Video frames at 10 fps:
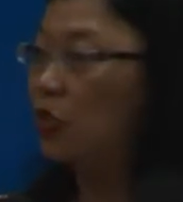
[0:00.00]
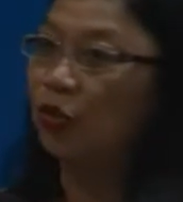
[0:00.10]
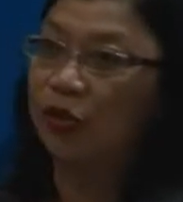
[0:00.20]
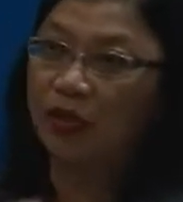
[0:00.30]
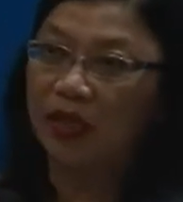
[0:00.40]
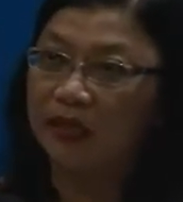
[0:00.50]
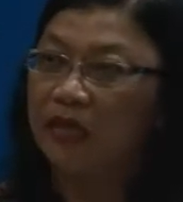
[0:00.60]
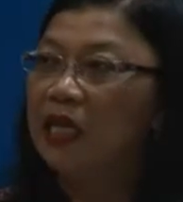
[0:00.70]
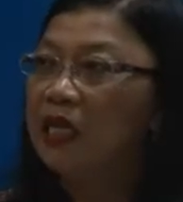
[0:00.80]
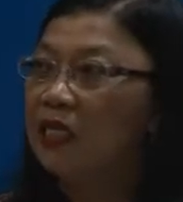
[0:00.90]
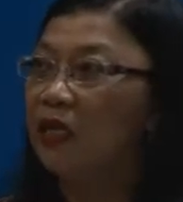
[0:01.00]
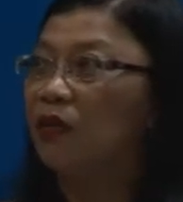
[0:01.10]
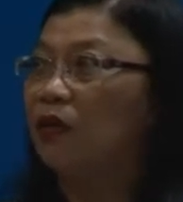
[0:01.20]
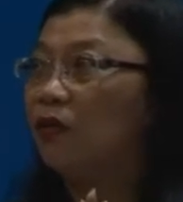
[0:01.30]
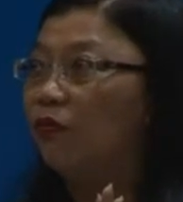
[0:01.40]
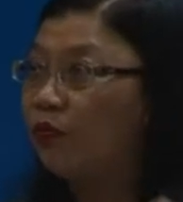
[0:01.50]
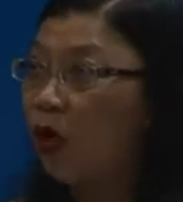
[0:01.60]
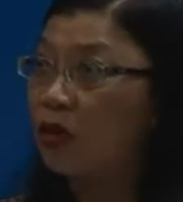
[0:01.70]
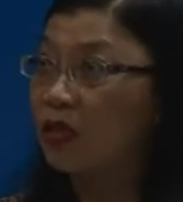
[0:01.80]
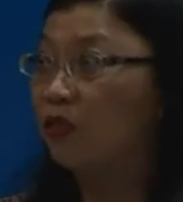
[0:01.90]
So you can see
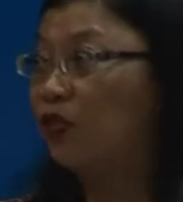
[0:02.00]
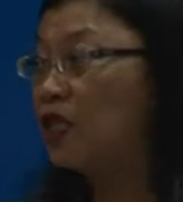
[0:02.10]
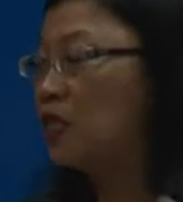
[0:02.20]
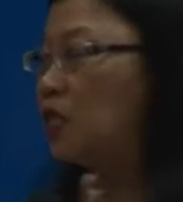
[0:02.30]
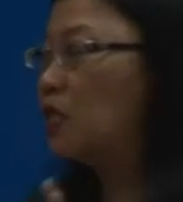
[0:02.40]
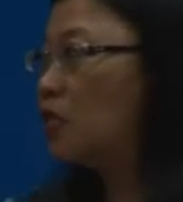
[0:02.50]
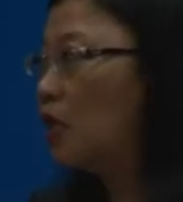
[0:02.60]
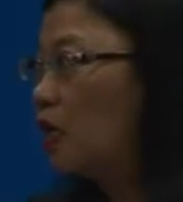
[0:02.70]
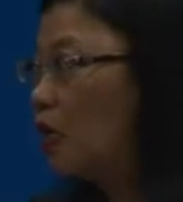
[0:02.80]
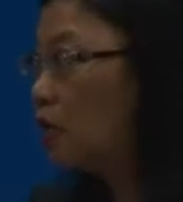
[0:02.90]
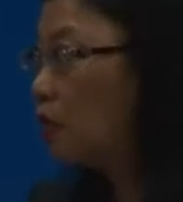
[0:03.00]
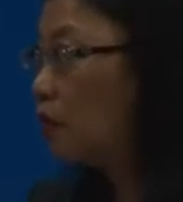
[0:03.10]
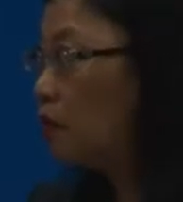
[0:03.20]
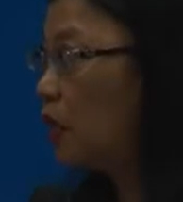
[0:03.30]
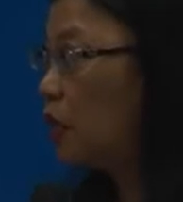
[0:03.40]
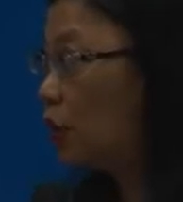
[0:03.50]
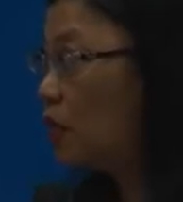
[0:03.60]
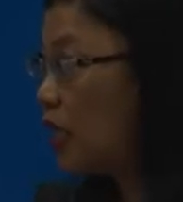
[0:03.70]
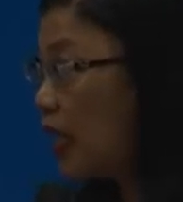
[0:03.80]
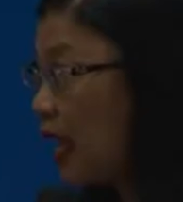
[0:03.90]
Fox versus uh, you know
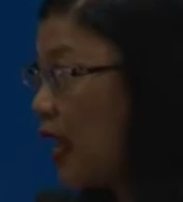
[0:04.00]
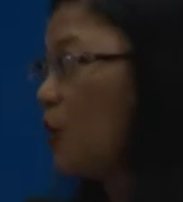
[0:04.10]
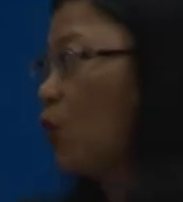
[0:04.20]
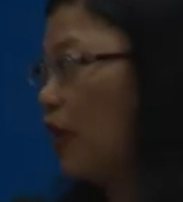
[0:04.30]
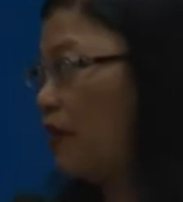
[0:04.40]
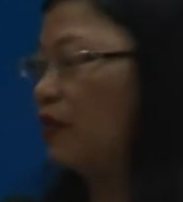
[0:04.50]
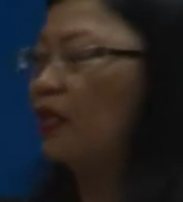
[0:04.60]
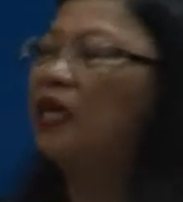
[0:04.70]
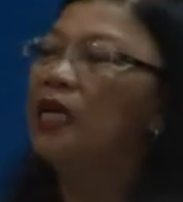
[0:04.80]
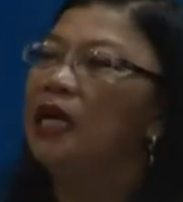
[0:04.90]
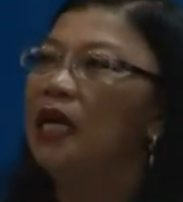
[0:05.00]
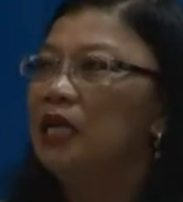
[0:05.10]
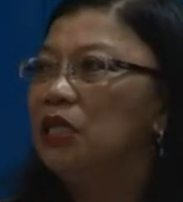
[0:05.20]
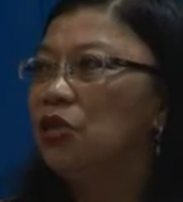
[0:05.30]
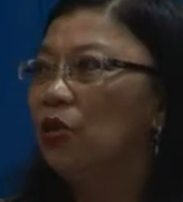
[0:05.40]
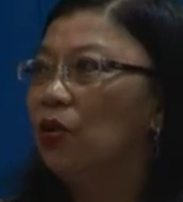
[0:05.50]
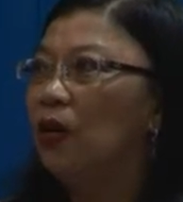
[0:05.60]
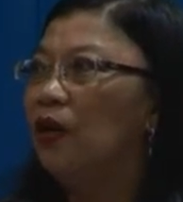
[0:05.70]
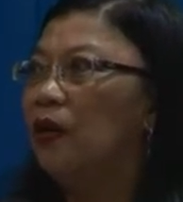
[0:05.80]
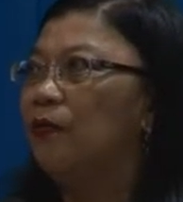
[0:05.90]
CNN or whatever. So
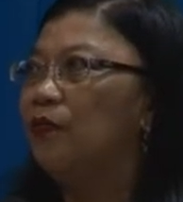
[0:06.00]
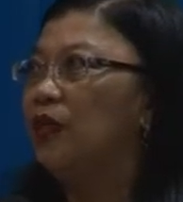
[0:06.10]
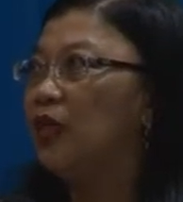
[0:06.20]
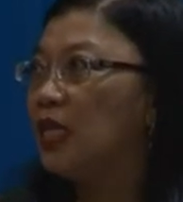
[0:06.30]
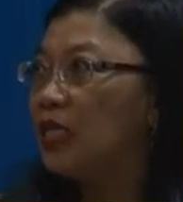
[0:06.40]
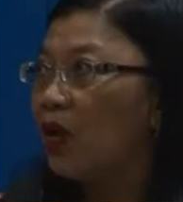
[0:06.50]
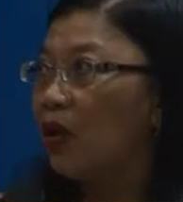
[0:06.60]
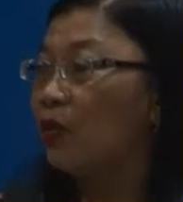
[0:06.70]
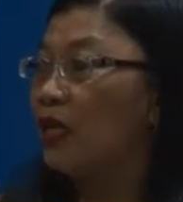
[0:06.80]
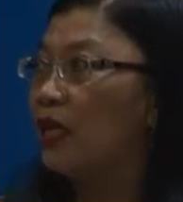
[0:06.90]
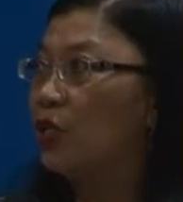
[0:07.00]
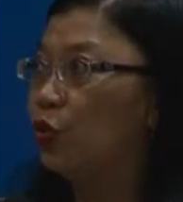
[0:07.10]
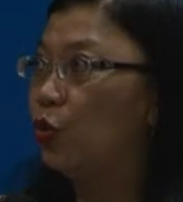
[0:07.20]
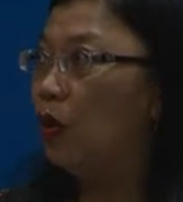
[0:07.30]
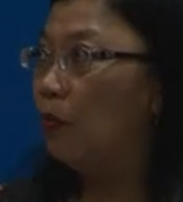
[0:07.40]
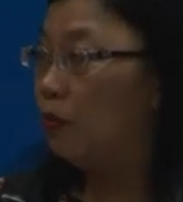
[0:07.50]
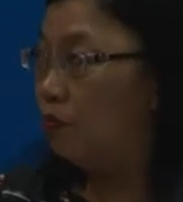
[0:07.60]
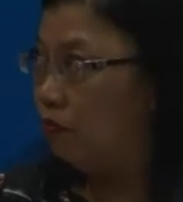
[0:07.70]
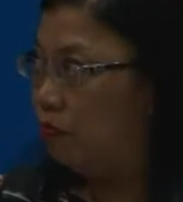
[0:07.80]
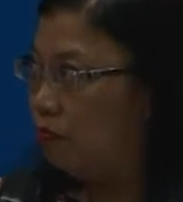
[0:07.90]
um, that's how I would like to uh,
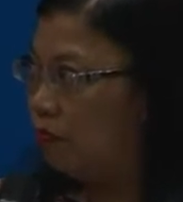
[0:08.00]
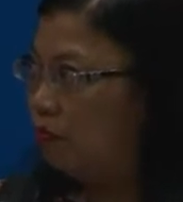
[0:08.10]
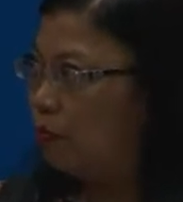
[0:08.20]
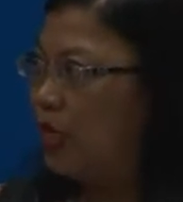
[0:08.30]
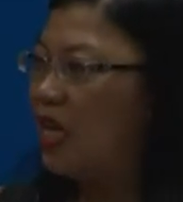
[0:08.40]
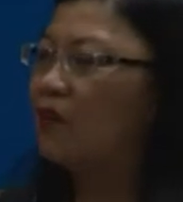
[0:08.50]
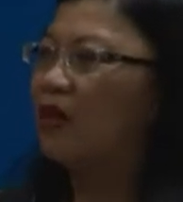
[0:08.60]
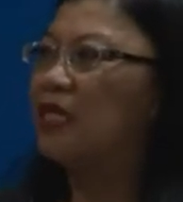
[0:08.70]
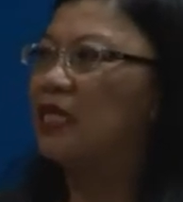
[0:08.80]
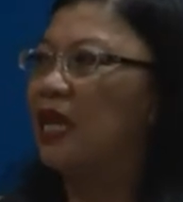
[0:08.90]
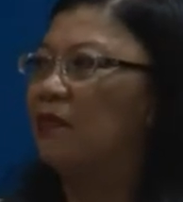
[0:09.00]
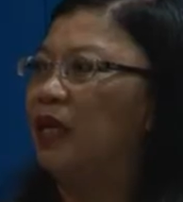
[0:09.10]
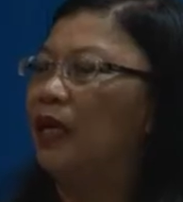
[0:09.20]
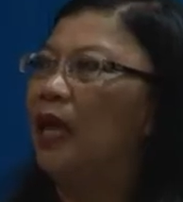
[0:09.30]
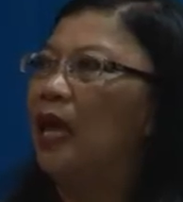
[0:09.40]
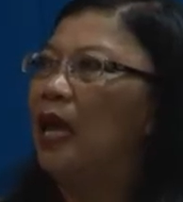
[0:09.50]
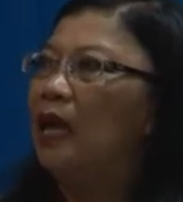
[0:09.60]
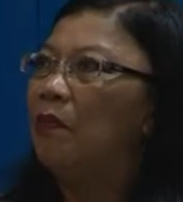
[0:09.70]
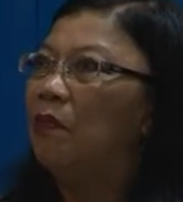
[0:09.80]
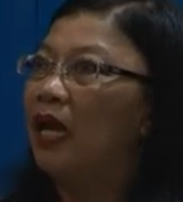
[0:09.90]
begin my statement.
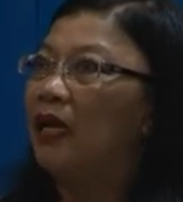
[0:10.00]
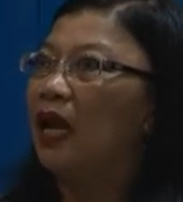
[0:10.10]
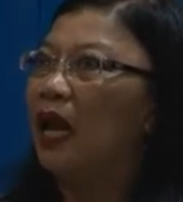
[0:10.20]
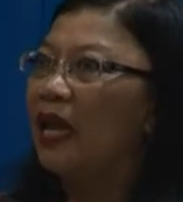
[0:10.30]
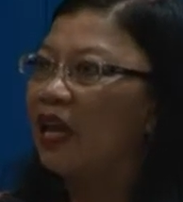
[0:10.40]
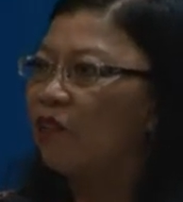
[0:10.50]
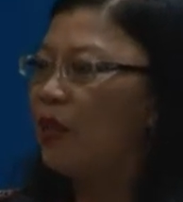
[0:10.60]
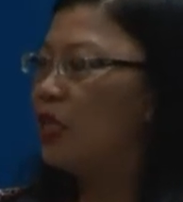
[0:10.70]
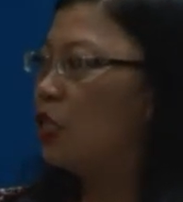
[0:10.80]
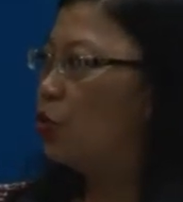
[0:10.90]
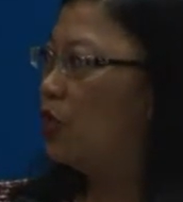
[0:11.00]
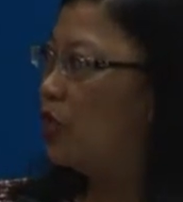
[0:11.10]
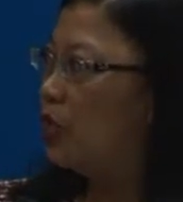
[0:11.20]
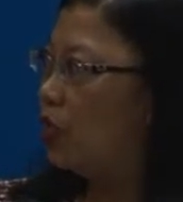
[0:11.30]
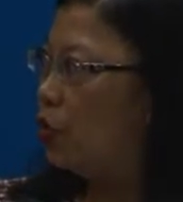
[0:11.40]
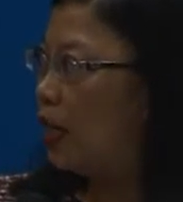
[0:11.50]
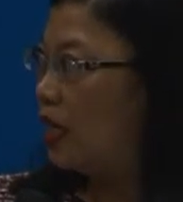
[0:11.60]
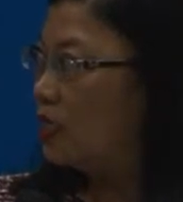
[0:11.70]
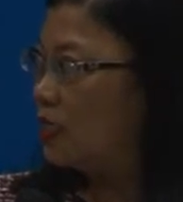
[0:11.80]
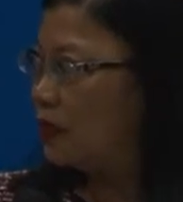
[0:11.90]
But I have been a student in the
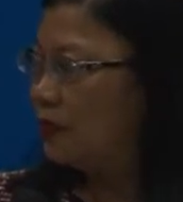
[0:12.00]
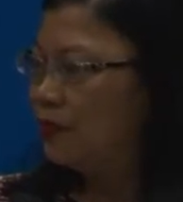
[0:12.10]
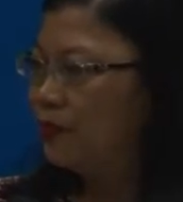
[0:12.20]
US.